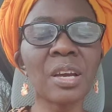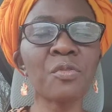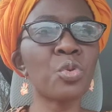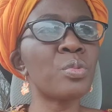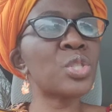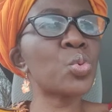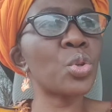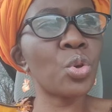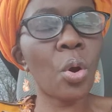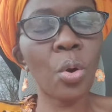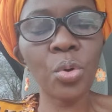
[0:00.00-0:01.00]
have you missed with
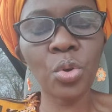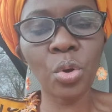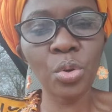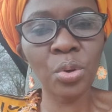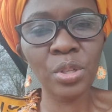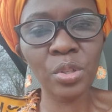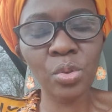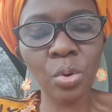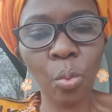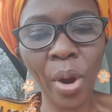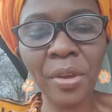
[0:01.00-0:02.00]
your
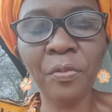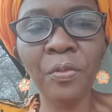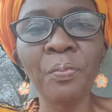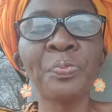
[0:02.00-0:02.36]
wife?